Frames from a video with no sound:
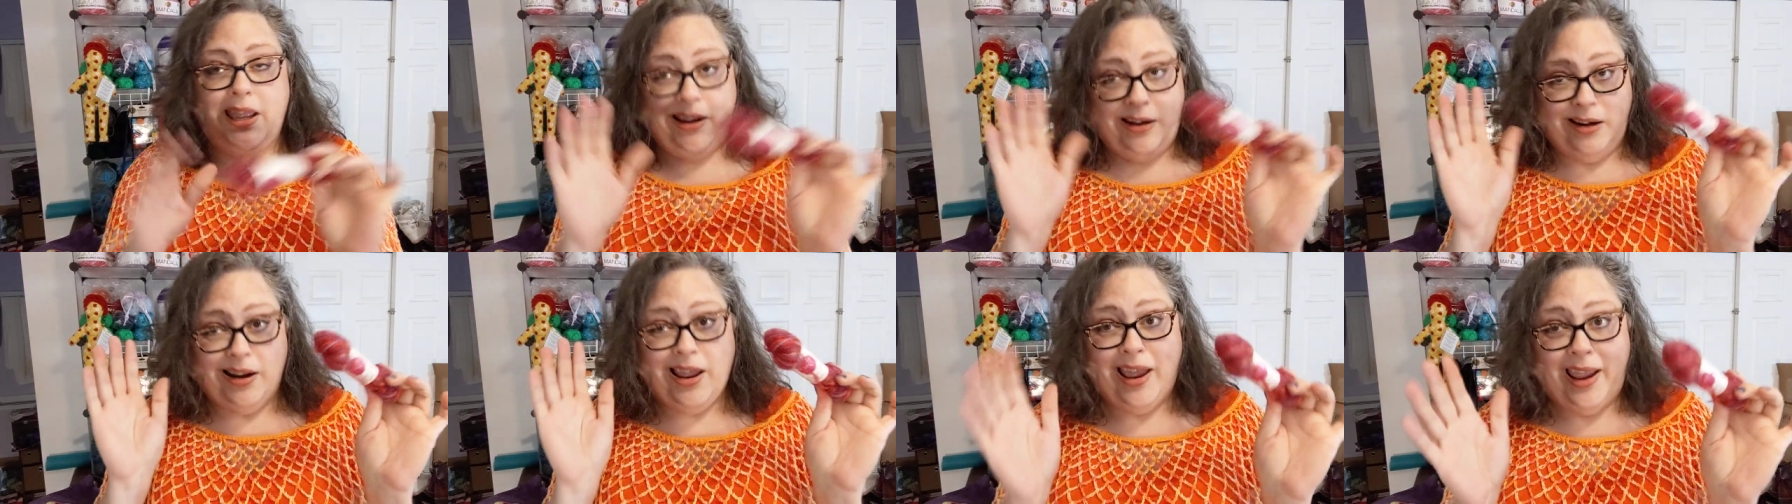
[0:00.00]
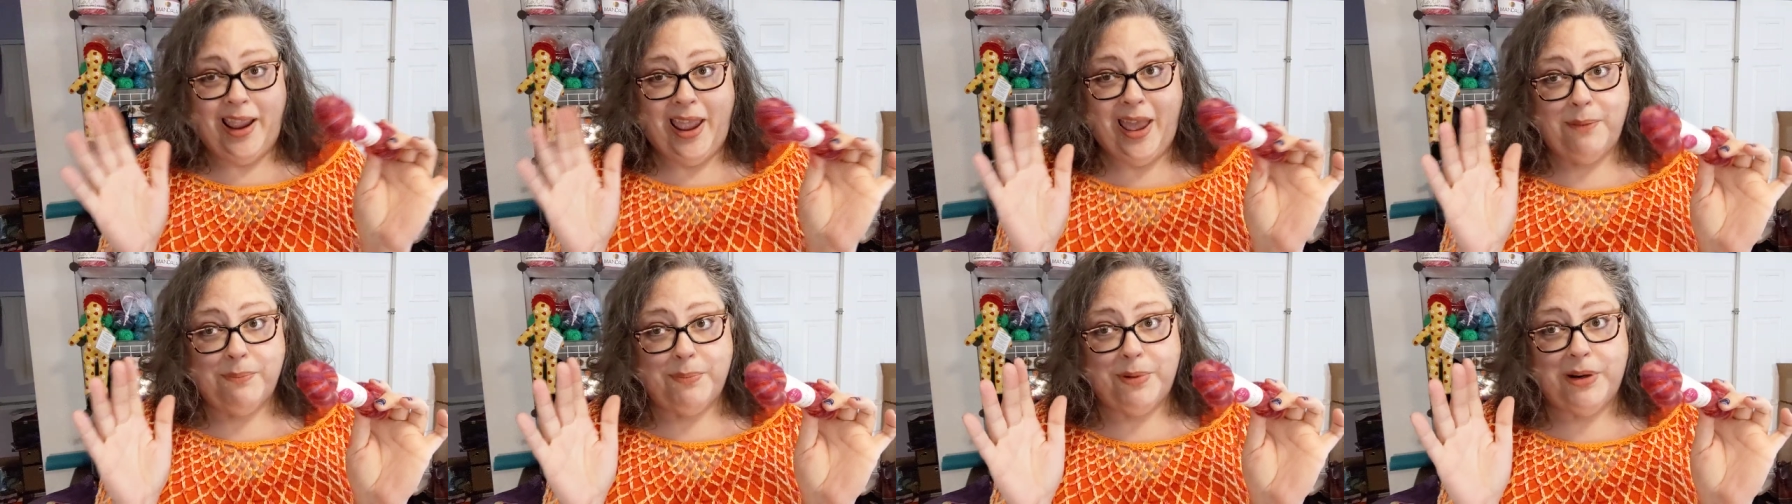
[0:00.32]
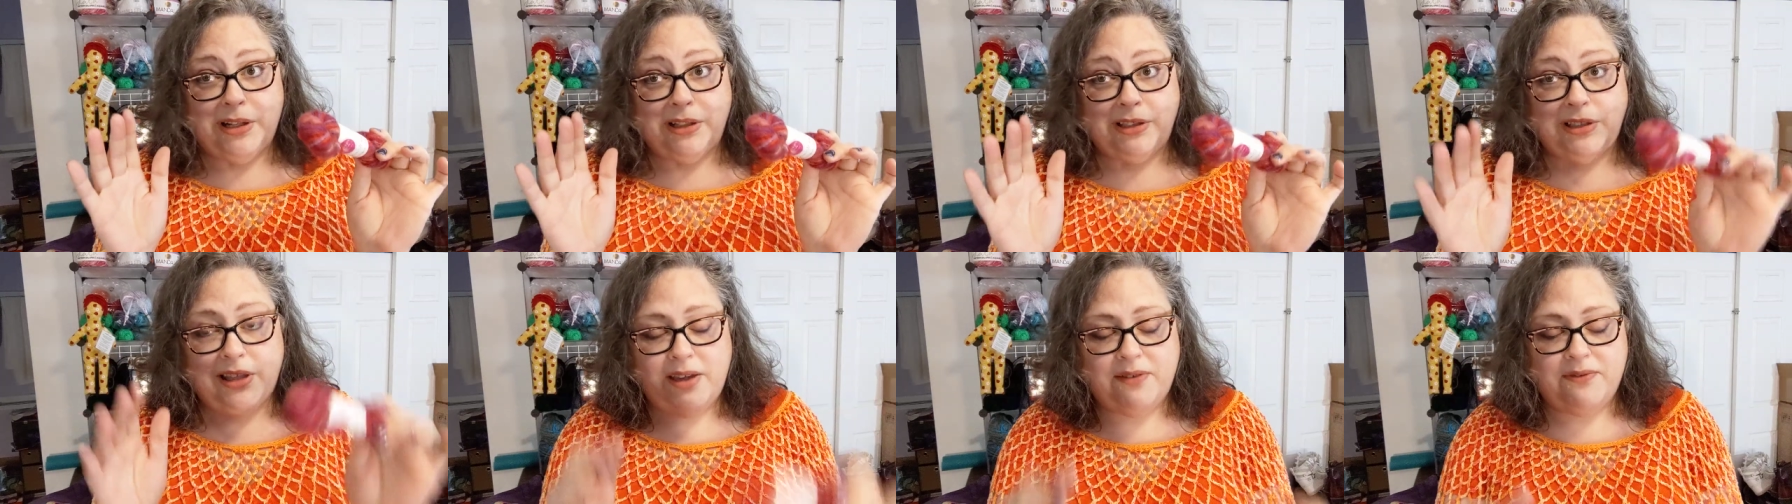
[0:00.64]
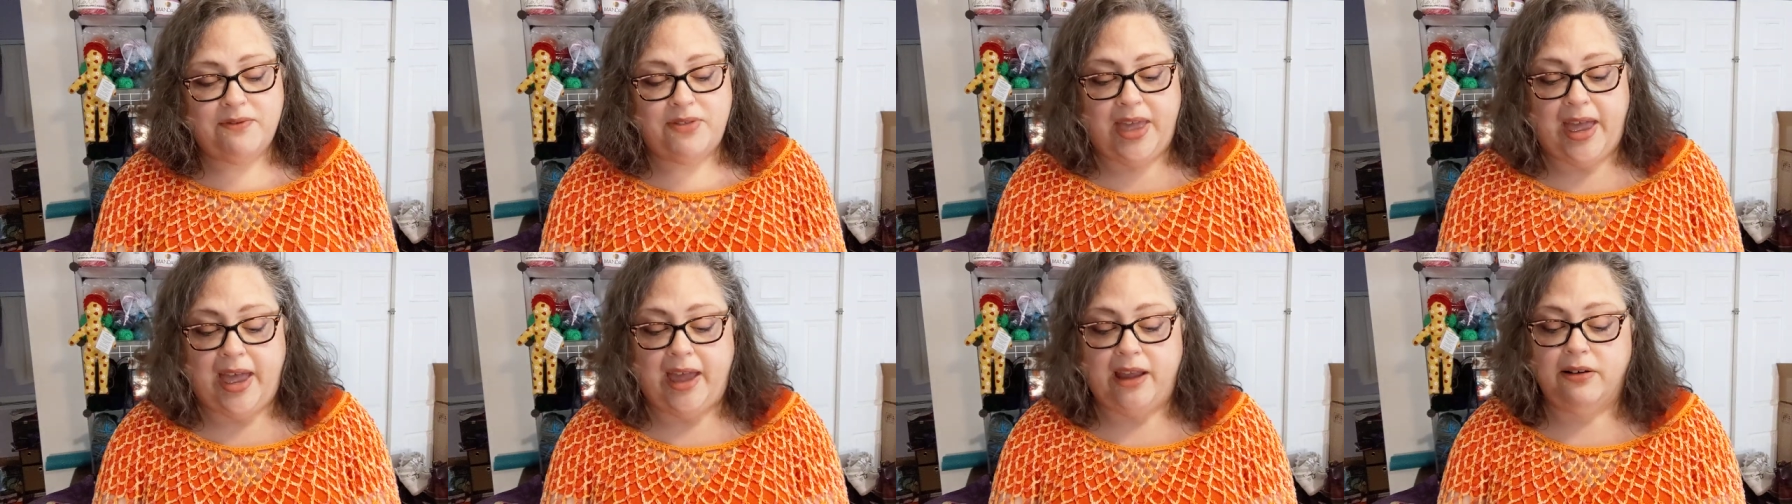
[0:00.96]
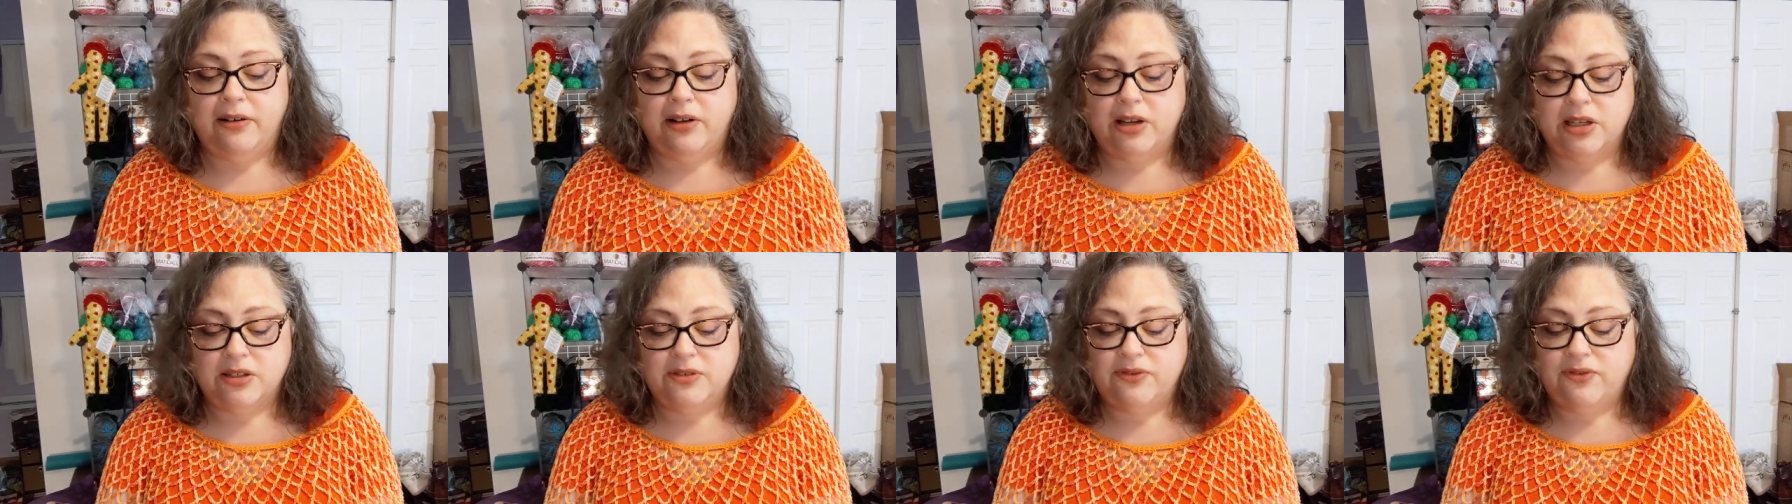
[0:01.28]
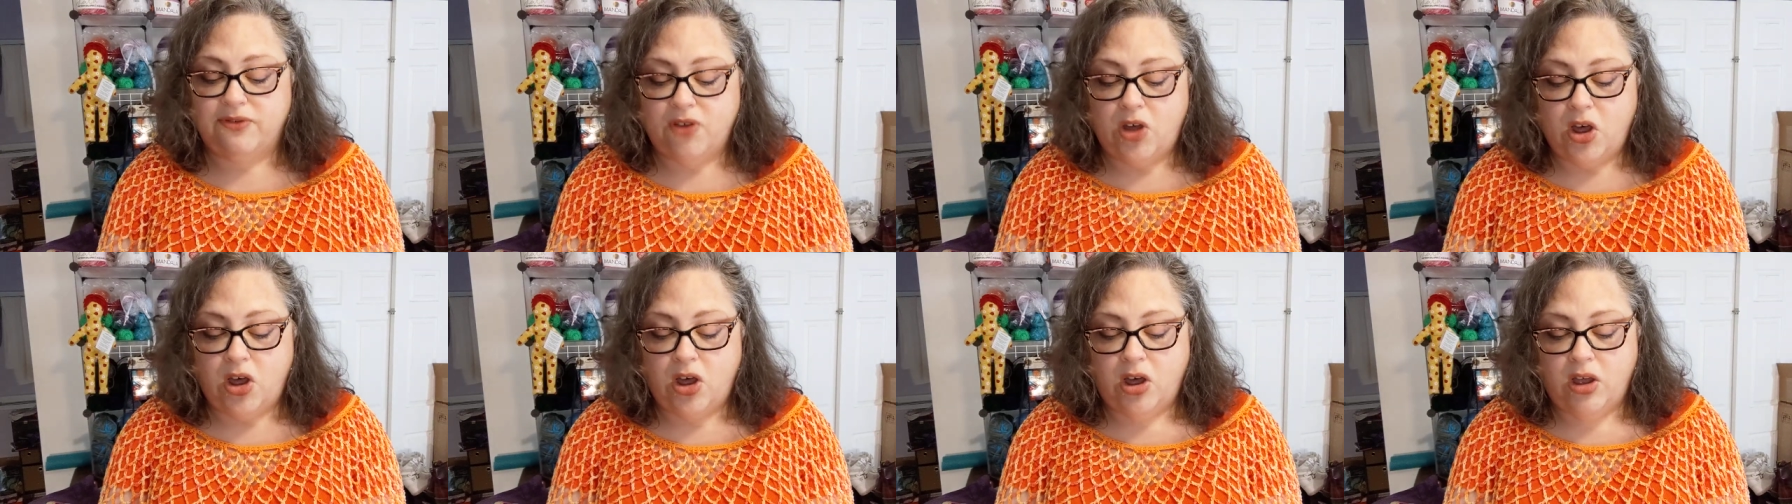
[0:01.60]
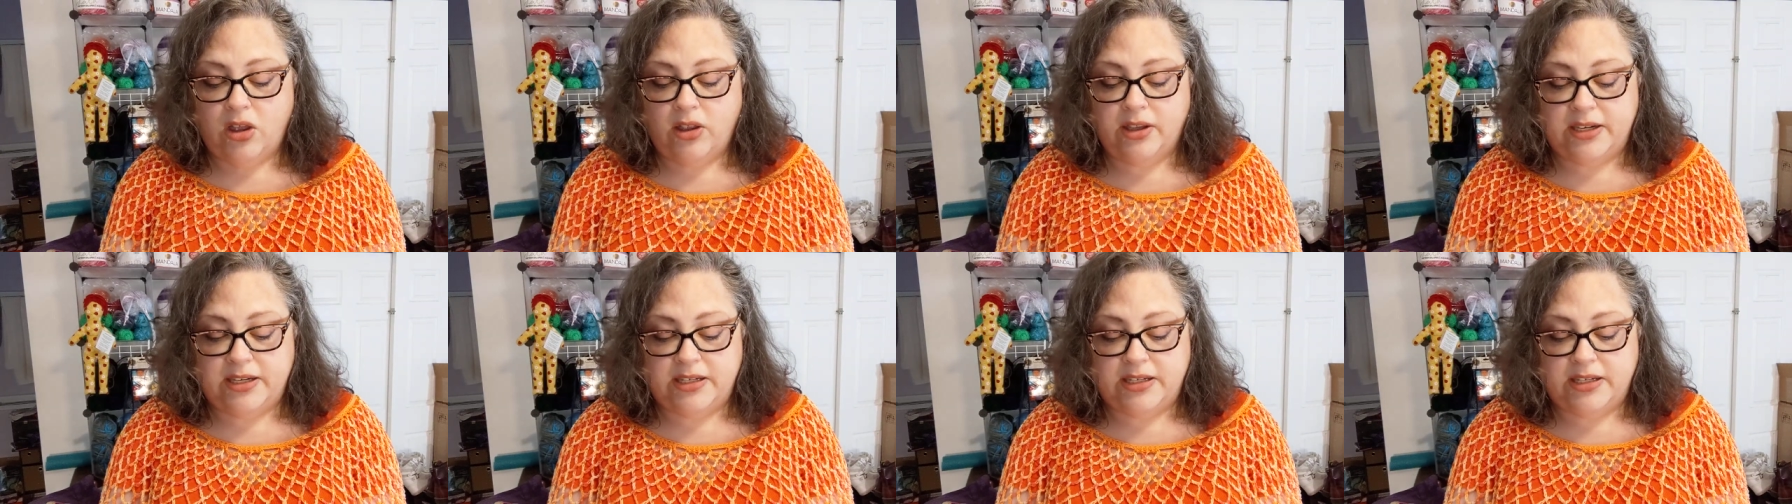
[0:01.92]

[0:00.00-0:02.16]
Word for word: And I happen to love that because fall